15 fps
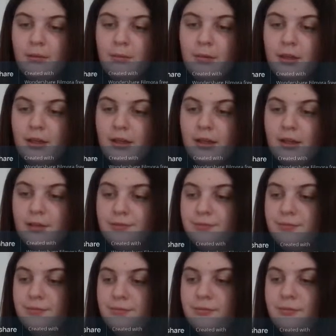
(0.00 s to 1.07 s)
But yeah,
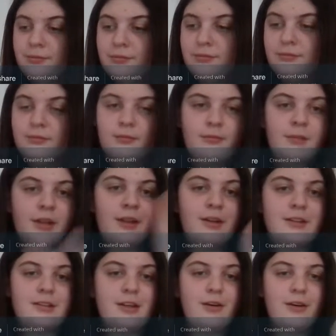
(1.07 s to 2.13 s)

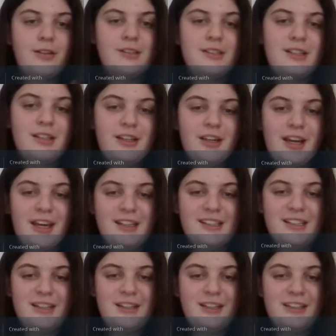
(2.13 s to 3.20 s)
so I'll see you
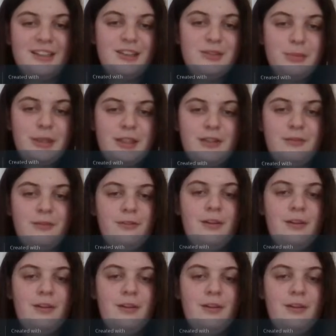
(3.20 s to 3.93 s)
guys in a little bit